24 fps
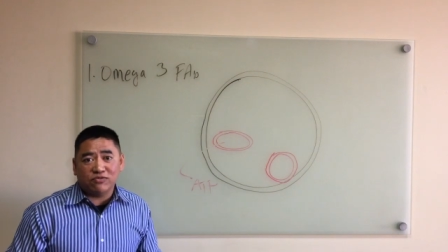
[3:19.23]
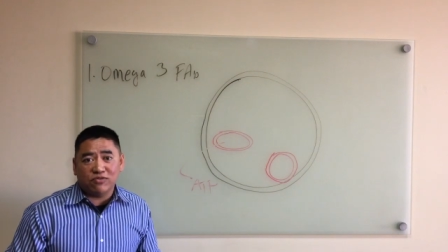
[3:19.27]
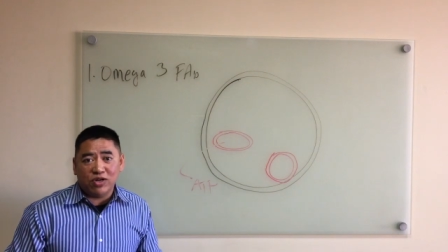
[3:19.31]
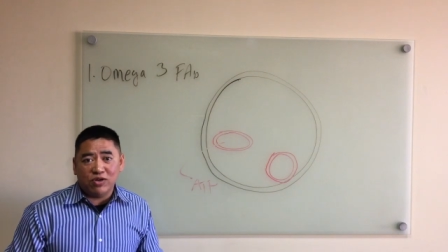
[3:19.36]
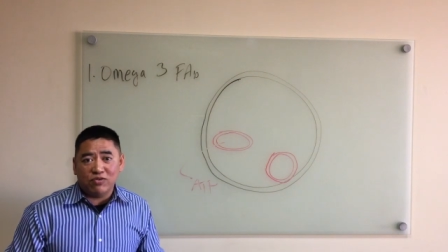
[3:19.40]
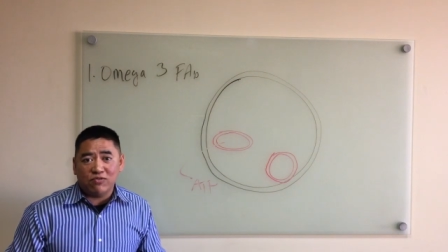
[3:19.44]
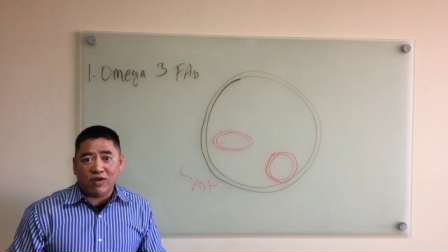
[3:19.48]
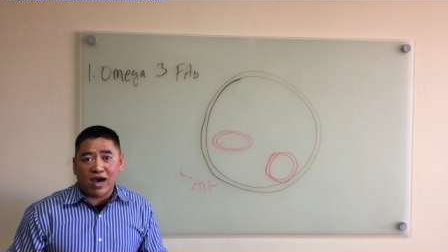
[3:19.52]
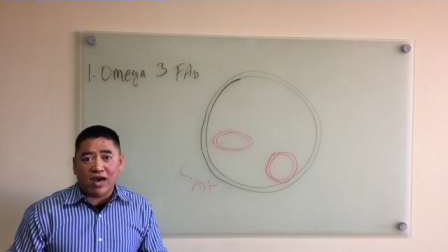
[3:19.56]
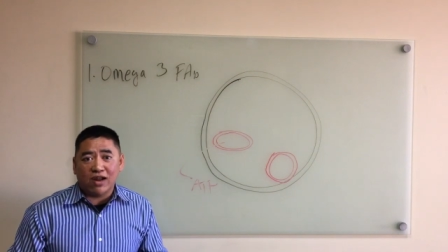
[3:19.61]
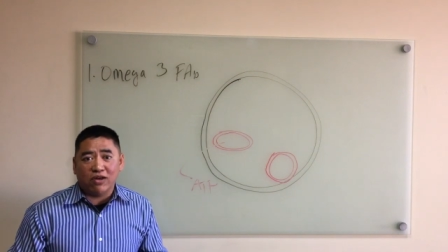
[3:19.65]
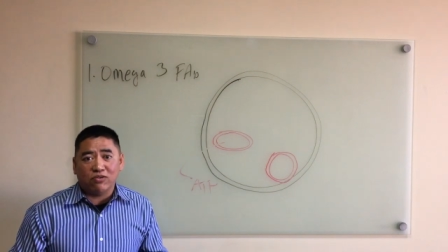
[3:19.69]
free
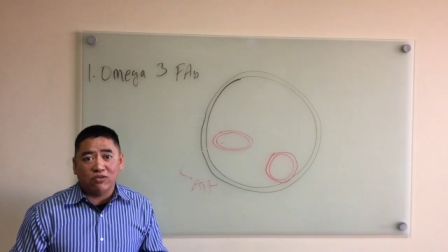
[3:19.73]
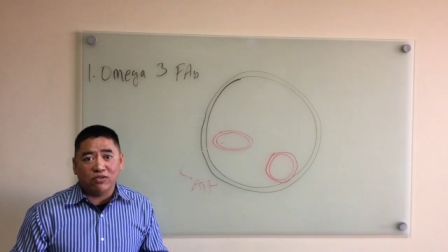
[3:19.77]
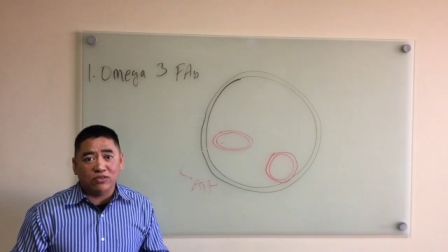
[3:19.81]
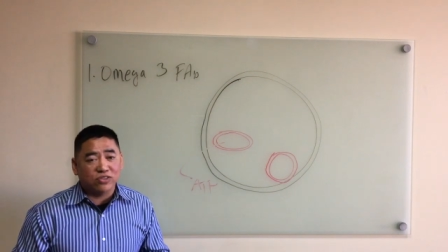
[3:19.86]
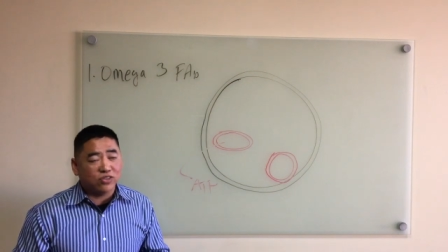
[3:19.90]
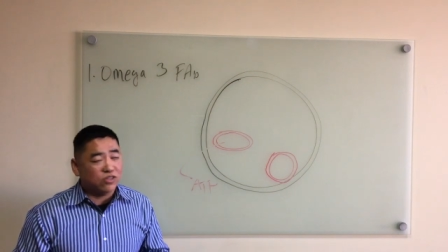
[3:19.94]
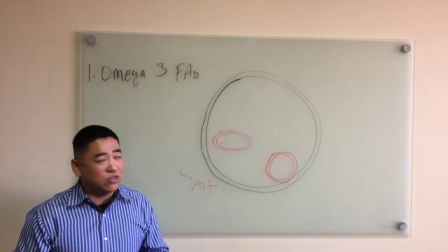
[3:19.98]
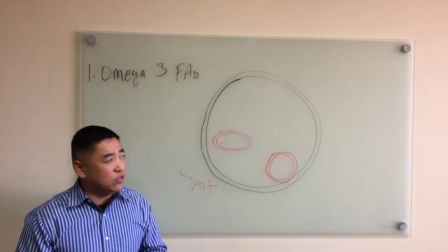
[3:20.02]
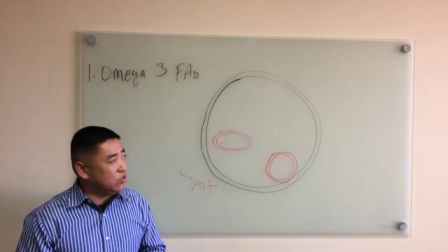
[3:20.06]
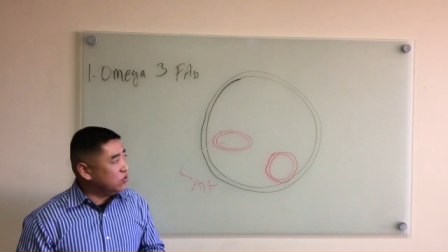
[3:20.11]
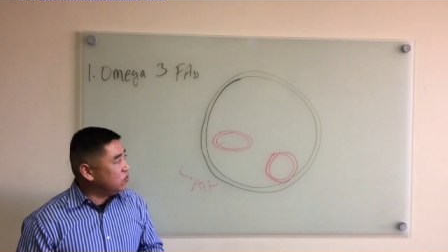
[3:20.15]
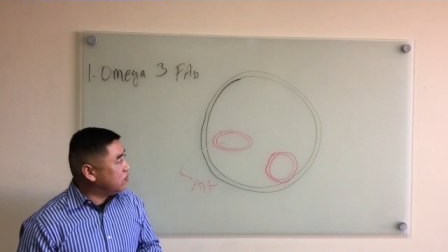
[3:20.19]

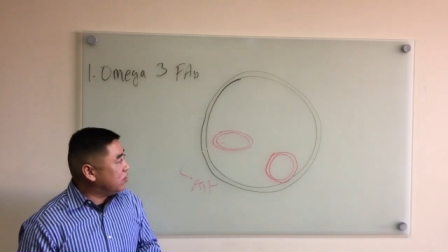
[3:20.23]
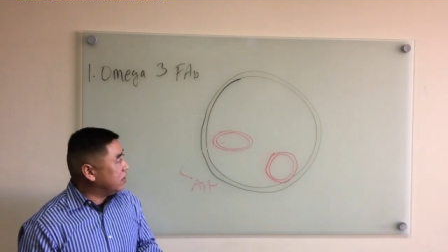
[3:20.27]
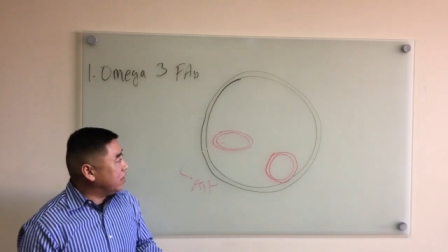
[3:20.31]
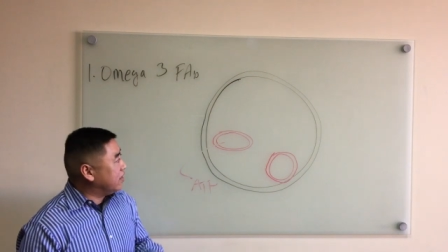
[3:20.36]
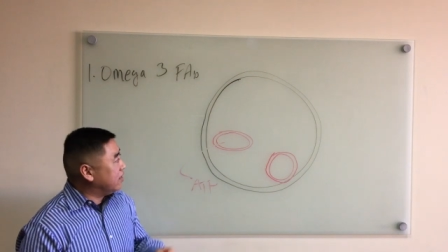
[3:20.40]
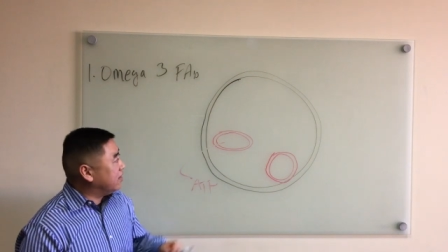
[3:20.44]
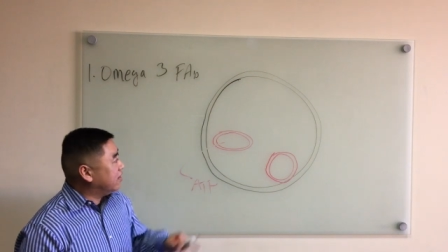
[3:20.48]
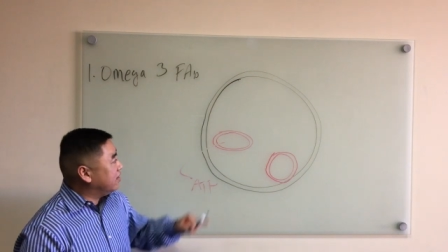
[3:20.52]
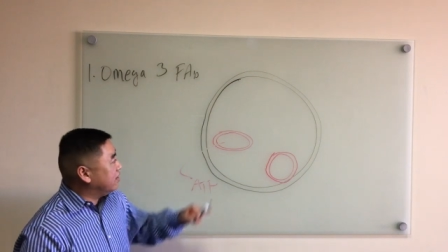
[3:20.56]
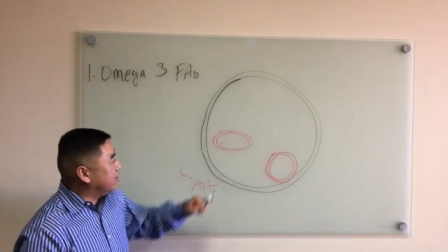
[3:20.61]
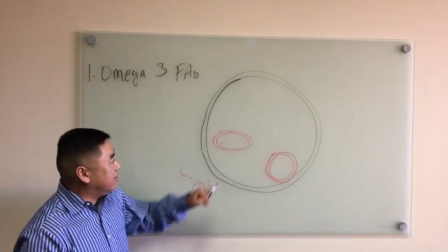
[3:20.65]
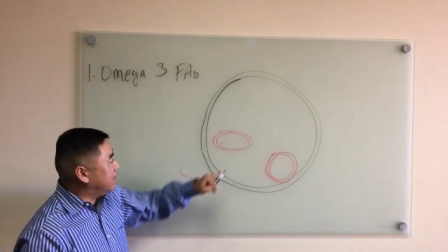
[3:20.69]
radicals are doing.
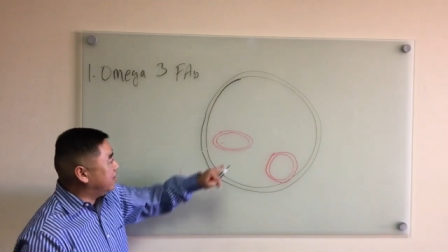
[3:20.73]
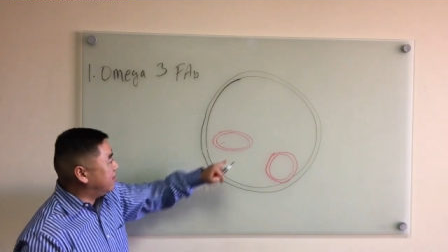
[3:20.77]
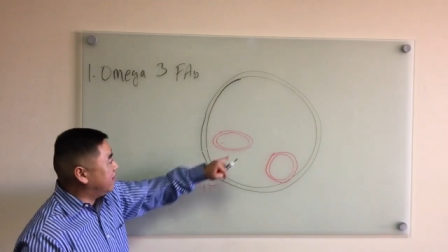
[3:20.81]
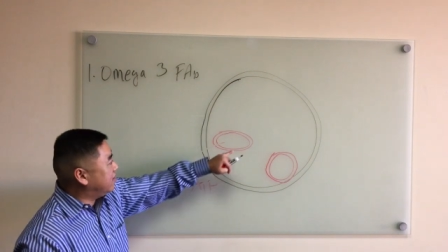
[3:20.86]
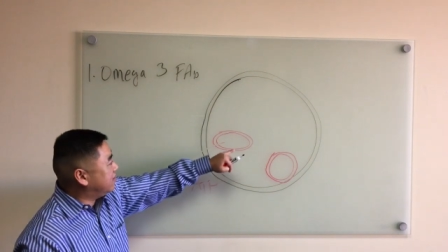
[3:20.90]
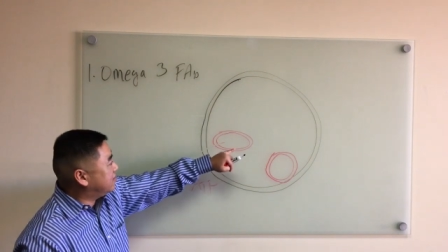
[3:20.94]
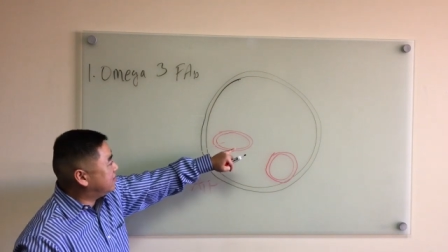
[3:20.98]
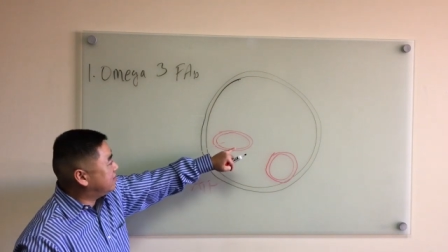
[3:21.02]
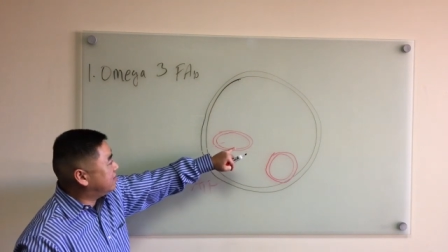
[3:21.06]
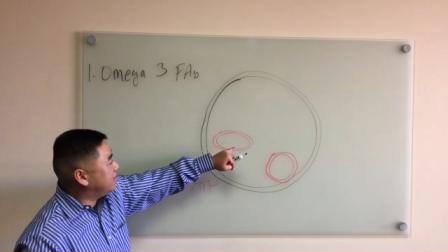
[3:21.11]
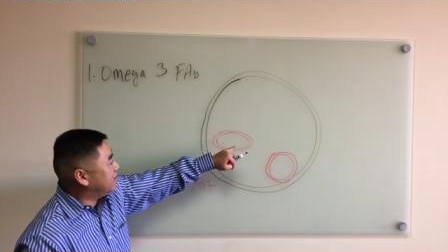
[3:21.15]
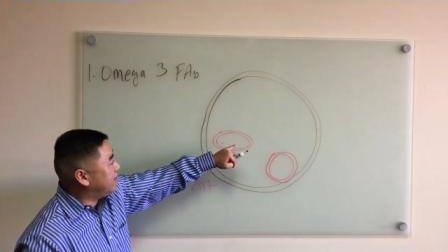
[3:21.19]

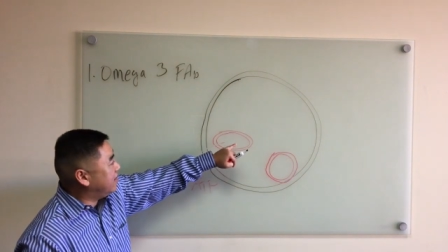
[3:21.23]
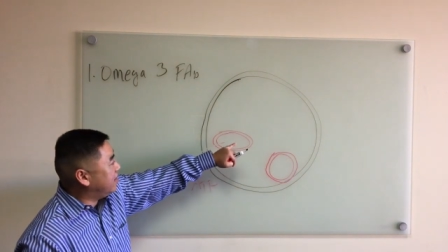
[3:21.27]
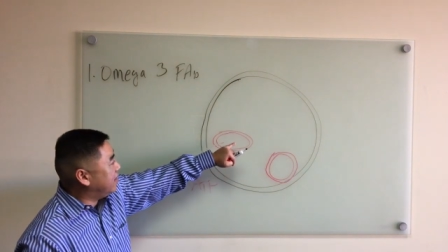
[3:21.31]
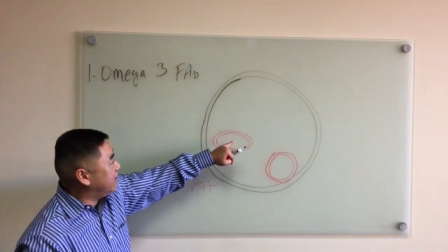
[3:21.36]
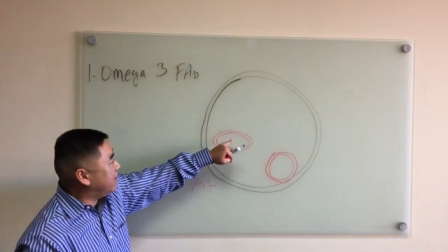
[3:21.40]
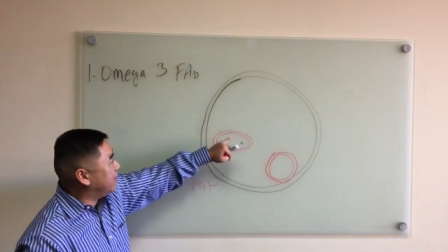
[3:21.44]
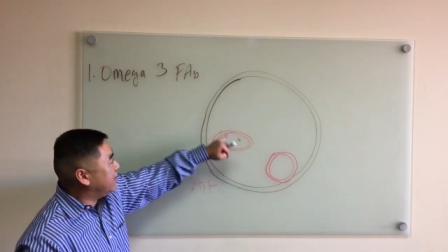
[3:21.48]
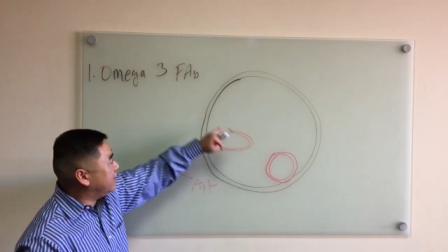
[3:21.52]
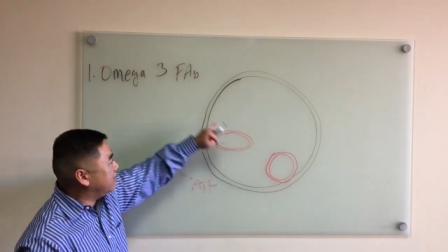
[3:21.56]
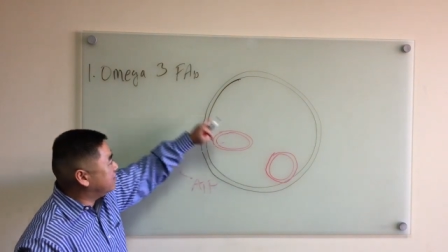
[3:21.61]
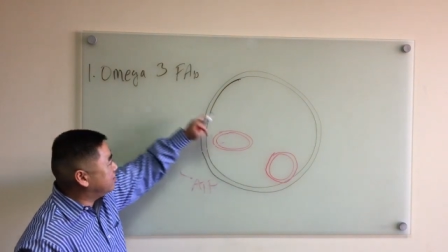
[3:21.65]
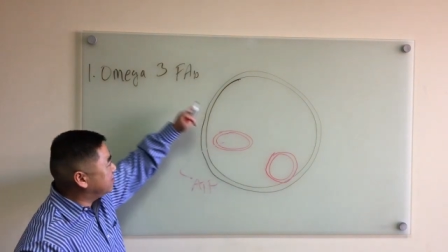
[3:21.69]
This
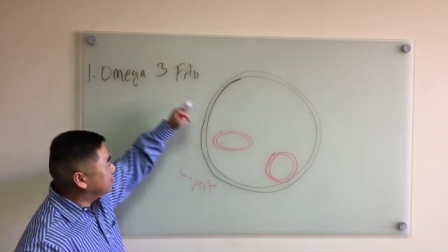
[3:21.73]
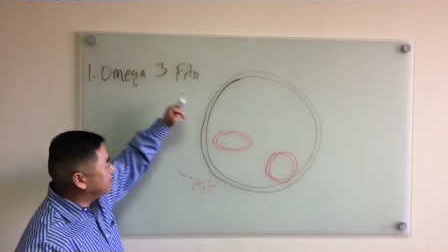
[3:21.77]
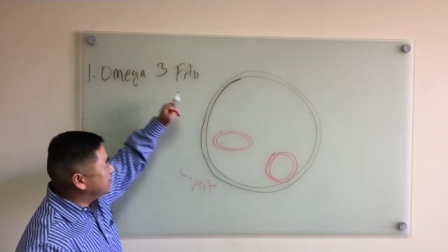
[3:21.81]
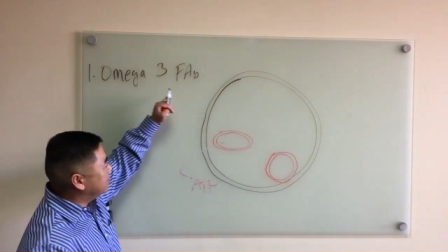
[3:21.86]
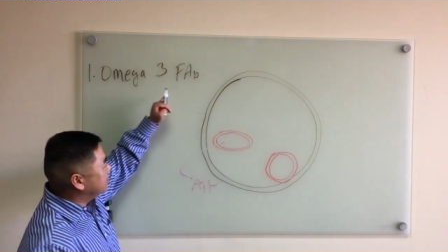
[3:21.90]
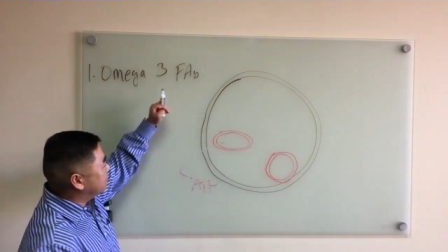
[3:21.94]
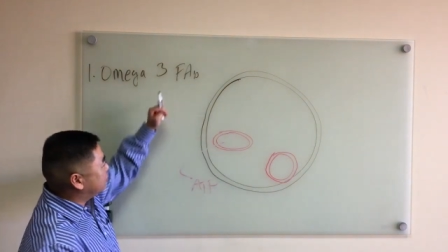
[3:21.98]
is